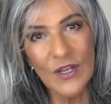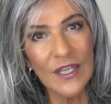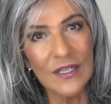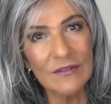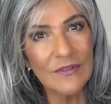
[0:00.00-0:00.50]

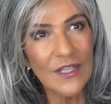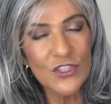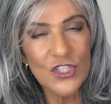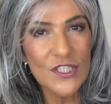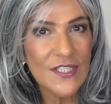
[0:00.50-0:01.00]
it
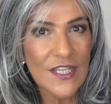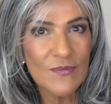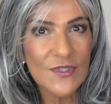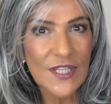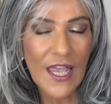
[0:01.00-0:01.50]
it just
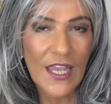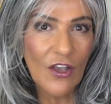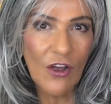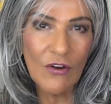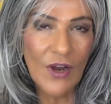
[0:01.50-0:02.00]
seems
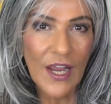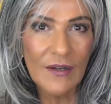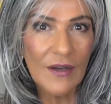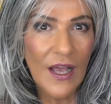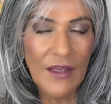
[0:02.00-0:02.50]
like all
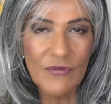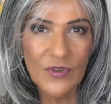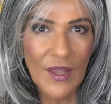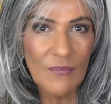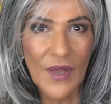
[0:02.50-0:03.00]
right i've
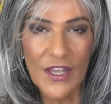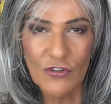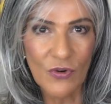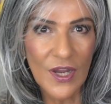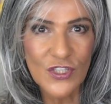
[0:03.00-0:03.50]
let my
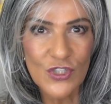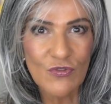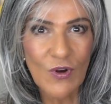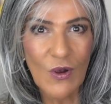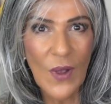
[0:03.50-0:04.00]
grays
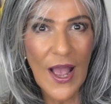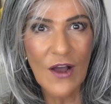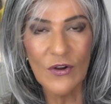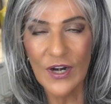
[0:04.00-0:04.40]
grow out